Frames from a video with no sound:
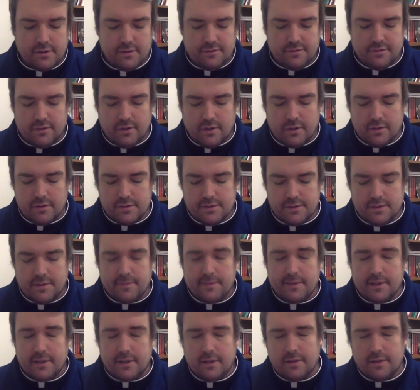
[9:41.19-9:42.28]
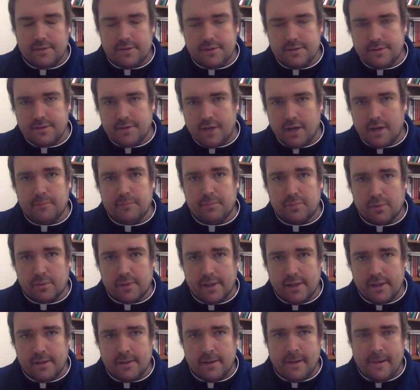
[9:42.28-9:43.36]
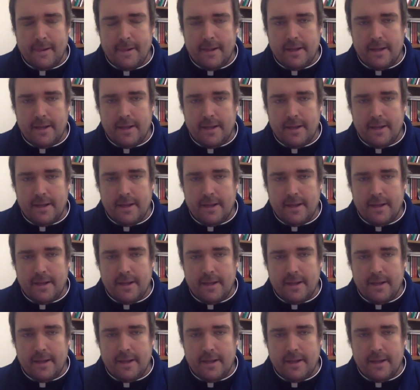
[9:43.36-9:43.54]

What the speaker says: and flow is something called the Psalm Prayer,